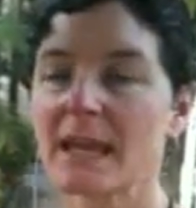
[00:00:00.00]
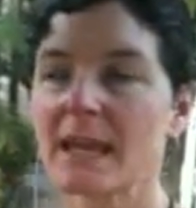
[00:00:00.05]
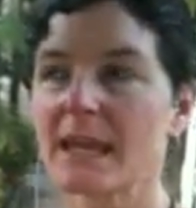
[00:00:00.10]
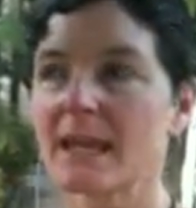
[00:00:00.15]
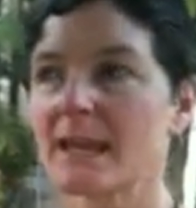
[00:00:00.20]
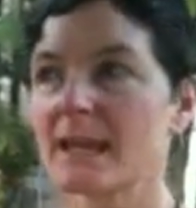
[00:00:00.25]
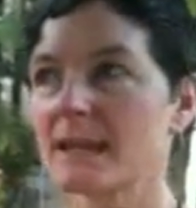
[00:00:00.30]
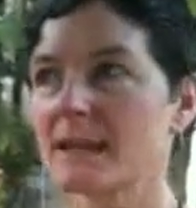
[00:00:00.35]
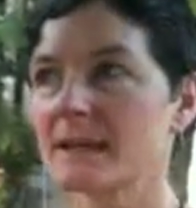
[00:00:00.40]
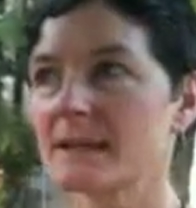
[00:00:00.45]

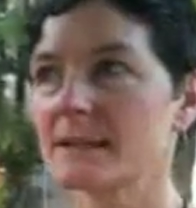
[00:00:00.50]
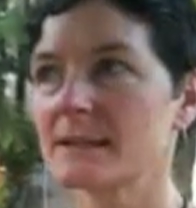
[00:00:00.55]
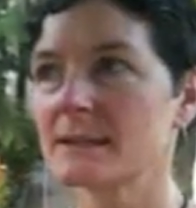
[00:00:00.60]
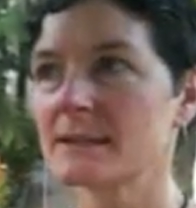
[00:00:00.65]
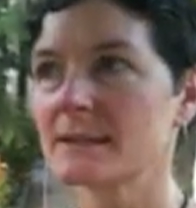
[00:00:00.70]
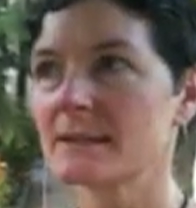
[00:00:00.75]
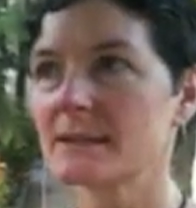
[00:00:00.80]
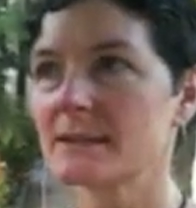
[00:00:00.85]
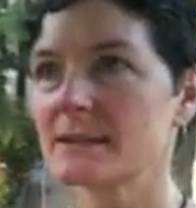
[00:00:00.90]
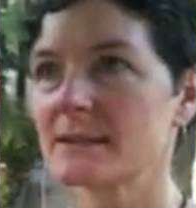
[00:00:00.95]
And
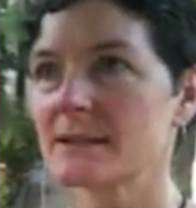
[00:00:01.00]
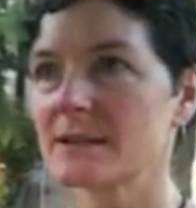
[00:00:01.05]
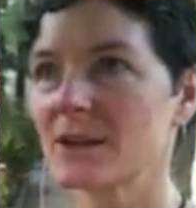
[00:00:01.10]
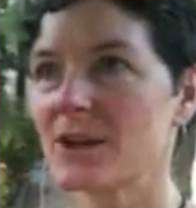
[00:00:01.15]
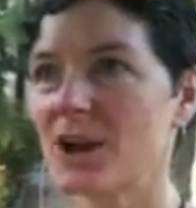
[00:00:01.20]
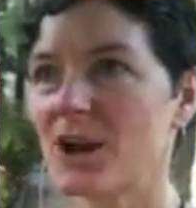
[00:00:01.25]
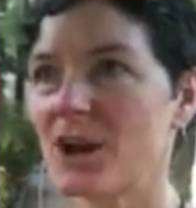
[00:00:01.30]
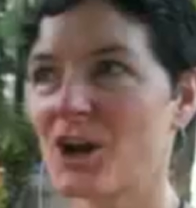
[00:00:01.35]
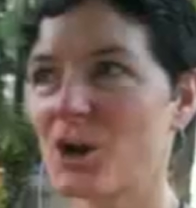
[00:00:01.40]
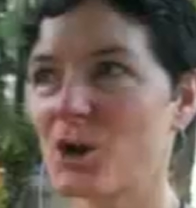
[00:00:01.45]

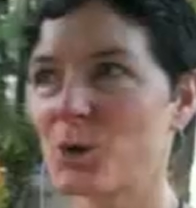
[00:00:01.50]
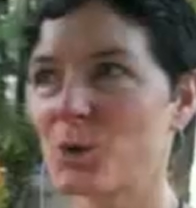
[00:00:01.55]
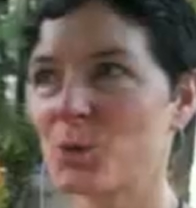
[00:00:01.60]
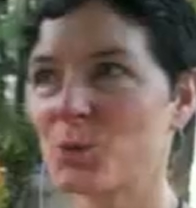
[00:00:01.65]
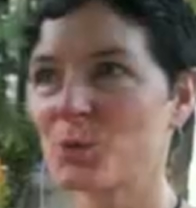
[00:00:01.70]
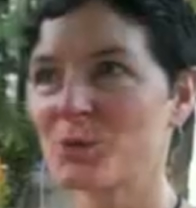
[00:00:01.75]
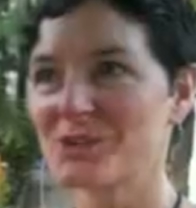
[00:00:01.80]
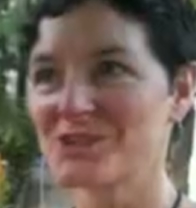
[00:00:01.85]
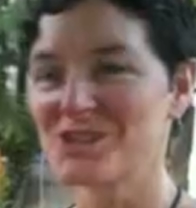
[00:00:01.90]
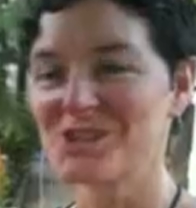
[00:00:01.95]

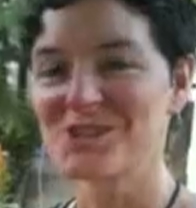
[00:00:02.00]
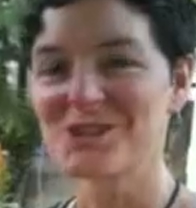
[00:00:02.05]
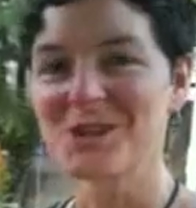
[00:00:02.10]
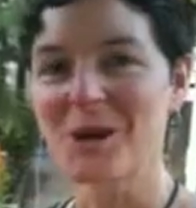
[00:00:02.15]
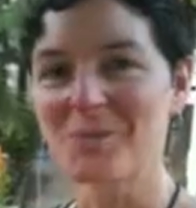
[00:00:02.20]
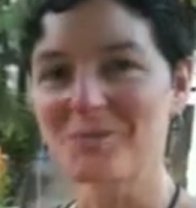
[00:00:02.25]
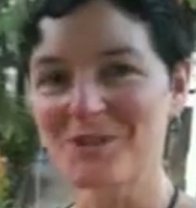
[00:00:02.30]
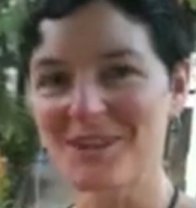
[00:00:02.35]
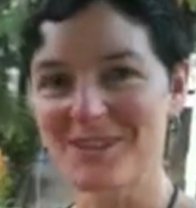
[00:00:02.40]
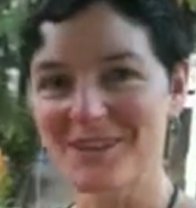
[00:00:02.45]
when she
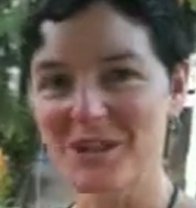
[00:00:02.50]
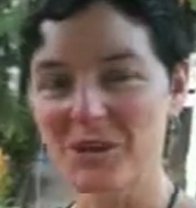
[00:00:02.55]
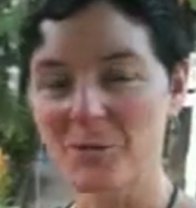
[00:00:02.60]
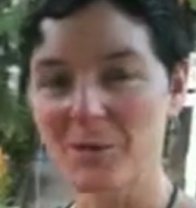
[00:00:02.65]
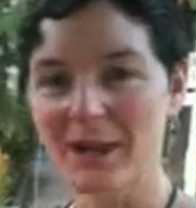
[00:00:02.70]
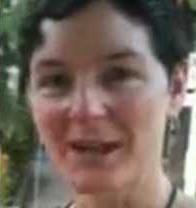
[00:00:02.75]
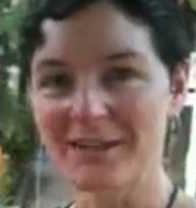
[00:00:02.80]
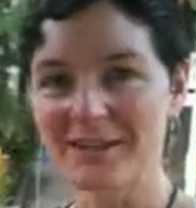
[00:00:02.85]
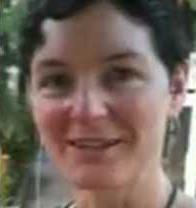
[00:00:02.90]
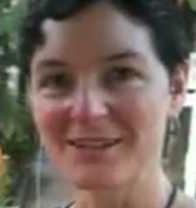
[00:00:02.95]
stopped to think
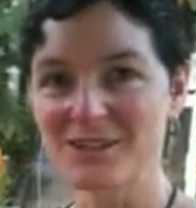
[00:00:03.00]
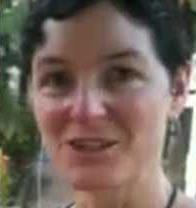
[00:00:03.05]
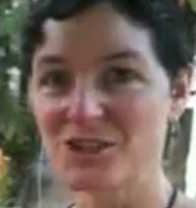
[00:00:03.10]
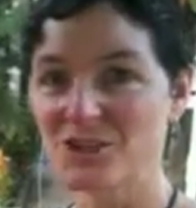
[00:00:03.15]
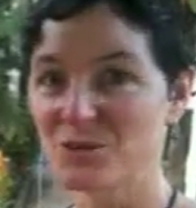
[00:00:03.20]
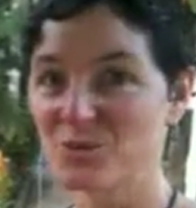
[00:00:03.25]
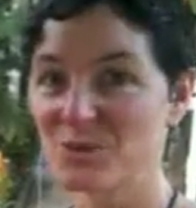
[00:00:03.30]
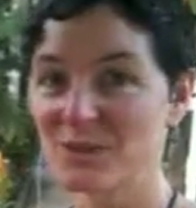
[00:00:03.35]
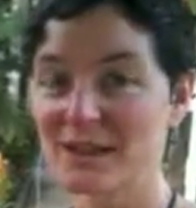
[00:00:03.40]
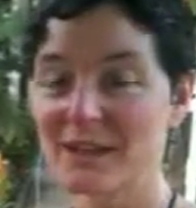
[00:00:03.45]
about it,
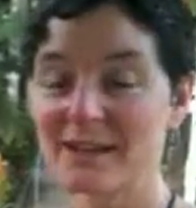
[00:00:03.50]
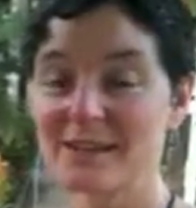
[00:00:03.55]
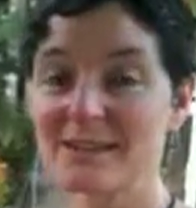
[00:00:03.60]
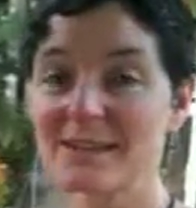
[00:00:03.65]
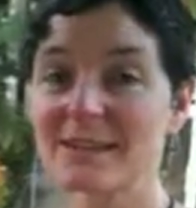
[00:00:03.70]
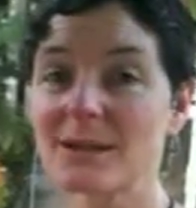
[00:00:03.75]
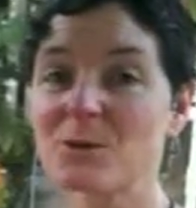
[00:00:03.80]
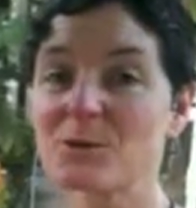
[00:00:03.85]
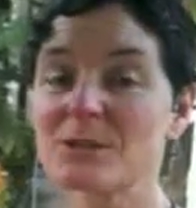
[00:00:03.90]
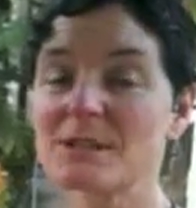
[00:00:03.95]
she realized
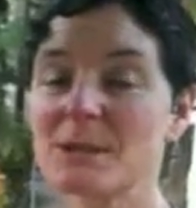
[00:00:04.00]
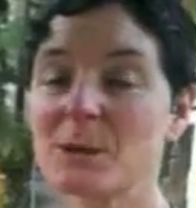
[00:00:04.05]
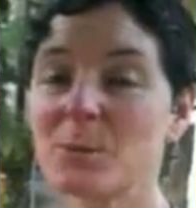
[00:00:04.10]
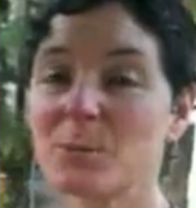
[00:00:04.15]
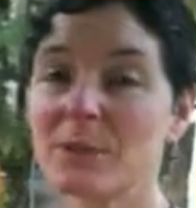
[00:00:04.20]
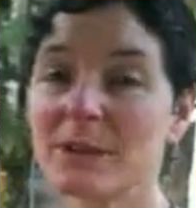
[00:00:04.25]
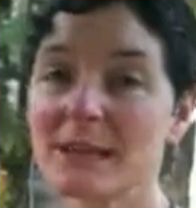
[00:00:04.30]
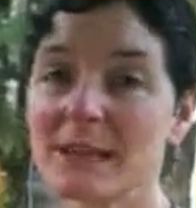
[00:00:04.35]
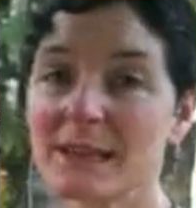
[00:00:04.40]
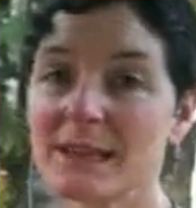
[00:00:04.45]
that that was
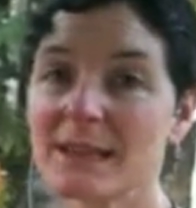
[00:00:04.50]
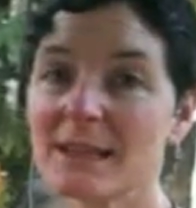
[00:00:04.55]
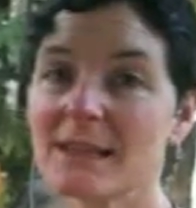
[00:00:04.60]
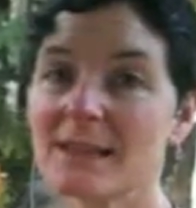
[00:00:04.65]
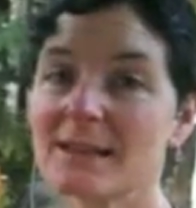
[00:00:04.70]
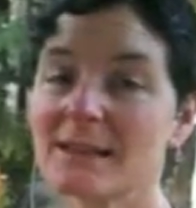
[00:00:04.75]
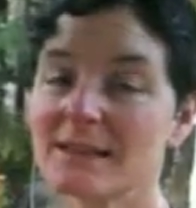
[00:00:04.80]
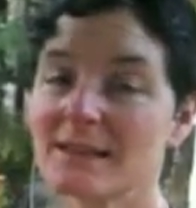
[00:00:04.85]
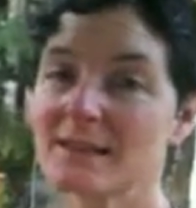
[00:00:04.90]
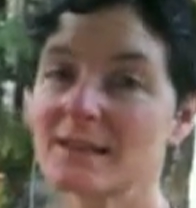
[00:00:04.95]

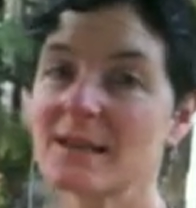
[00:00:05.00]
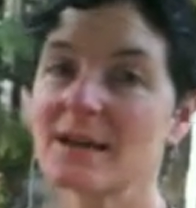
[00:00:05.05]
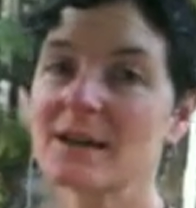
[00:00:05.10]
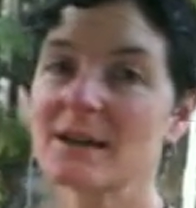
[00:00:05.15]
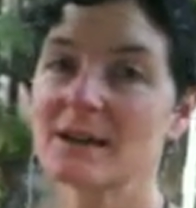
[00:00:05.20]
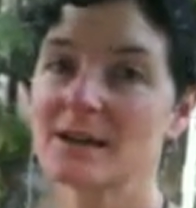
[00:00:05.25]
completely